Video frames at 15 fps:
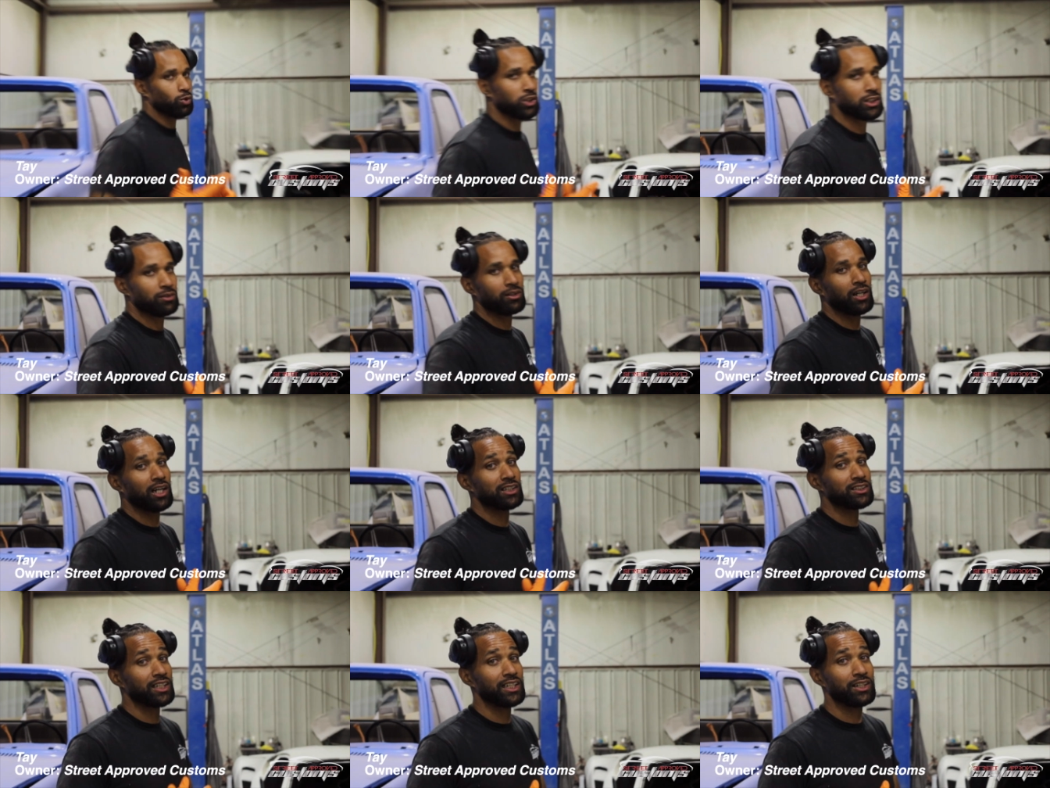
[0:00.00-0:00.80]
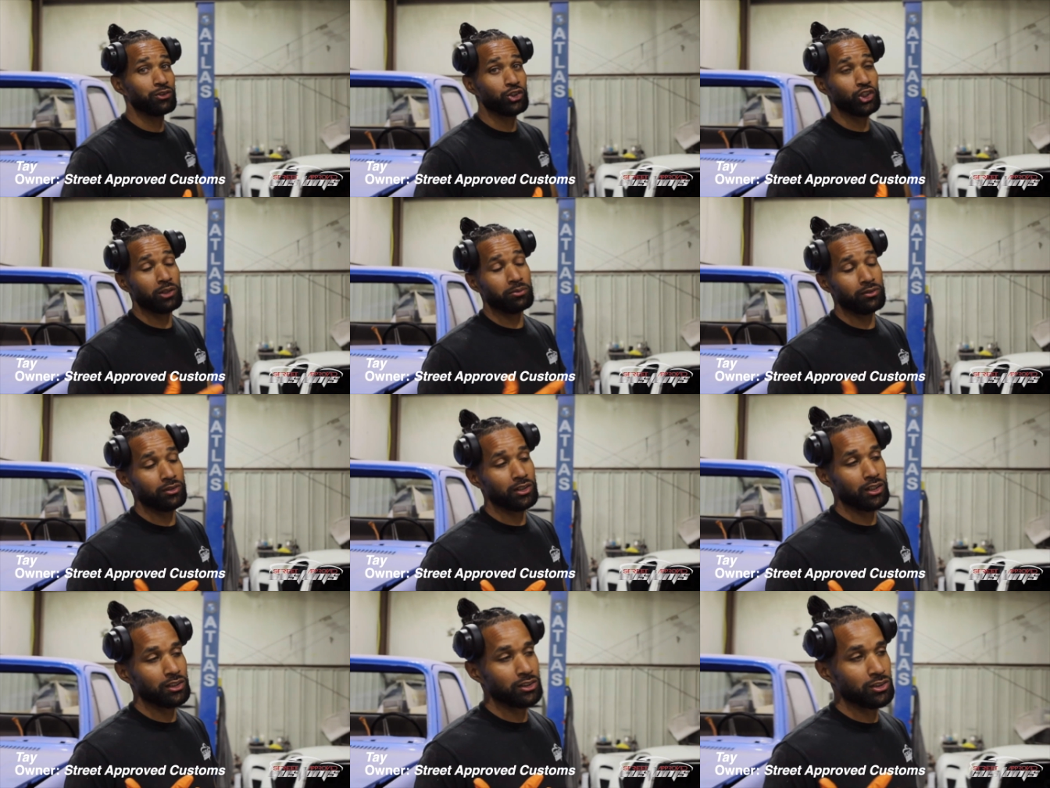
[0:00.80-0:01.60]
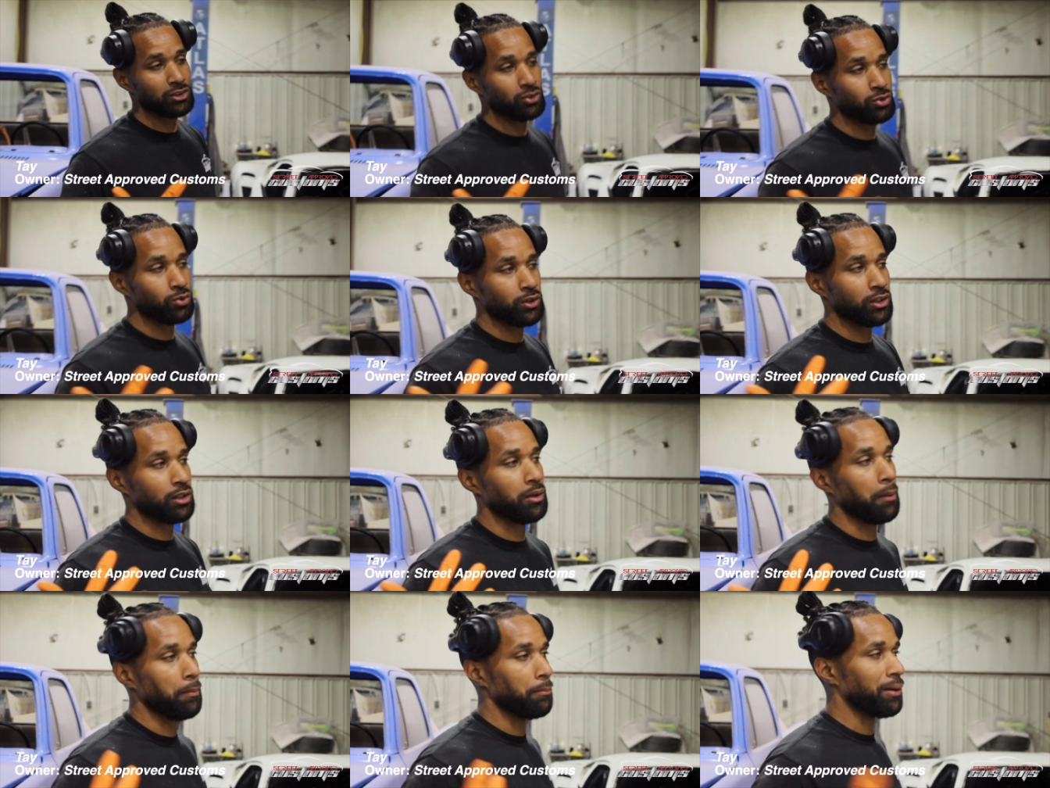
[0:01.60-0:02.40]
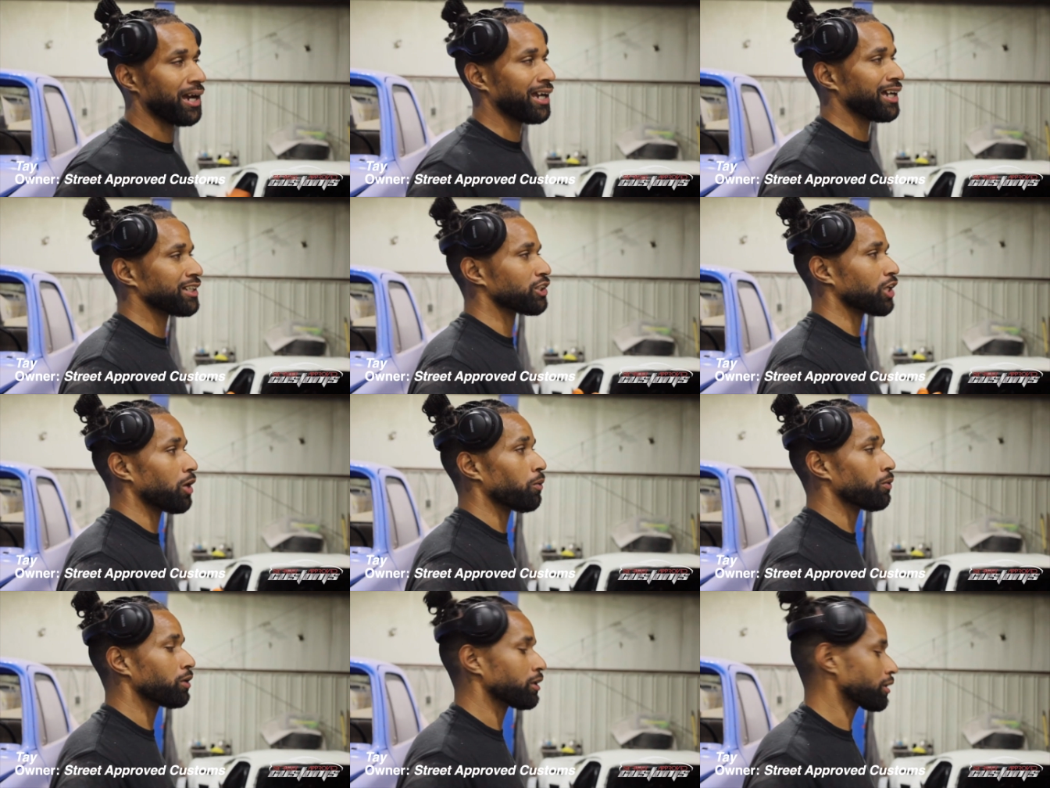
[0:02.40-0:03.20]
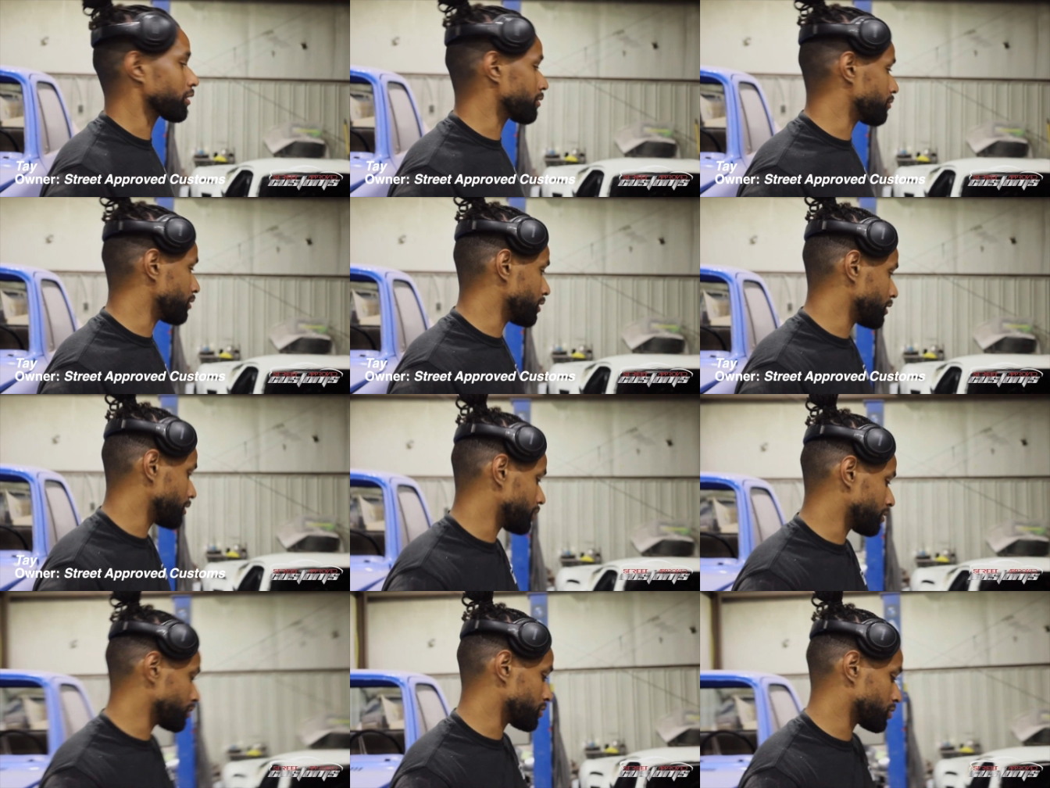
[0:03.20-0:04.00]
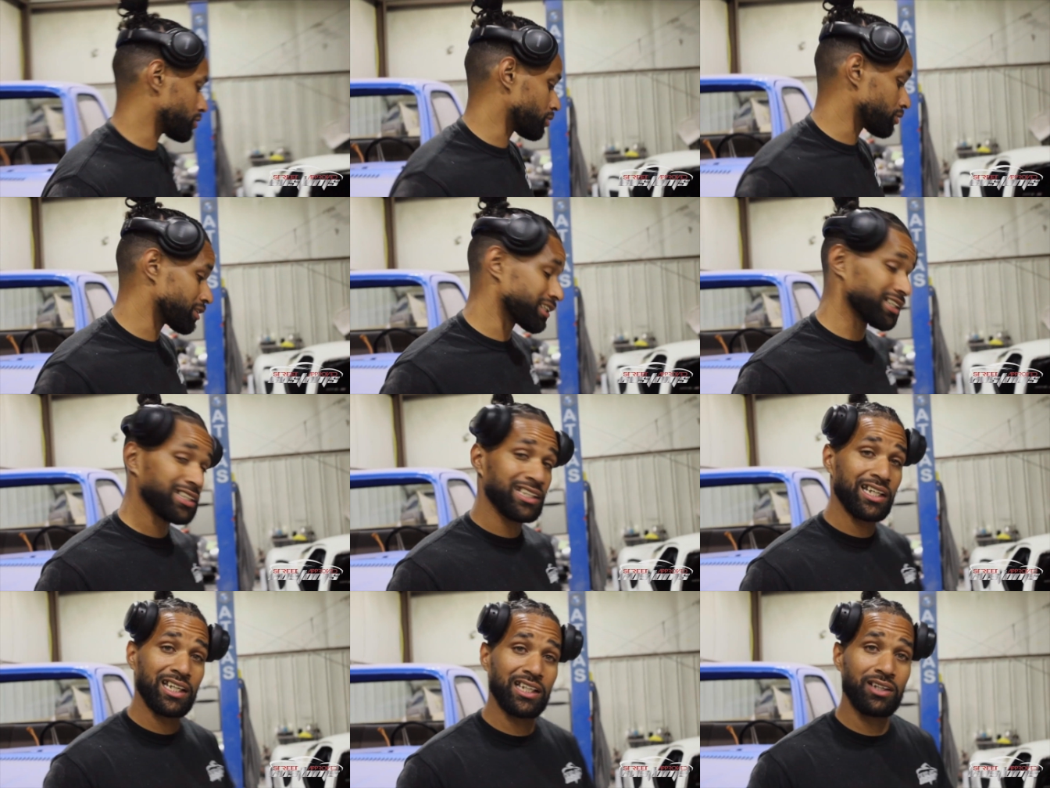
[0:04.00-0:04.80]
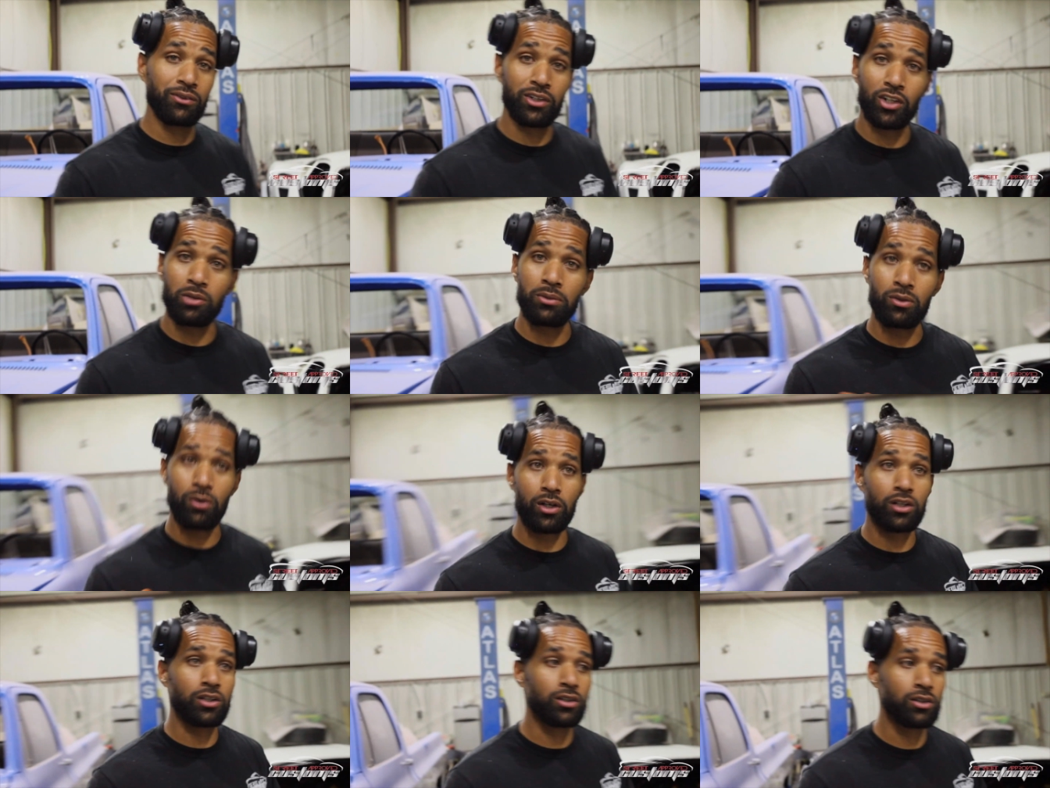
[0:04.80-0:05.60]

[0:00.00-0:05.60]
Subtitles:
What's up, guys? Tay here with Street Proof Customs. We are back at y'all with another video. So today we're gonna be working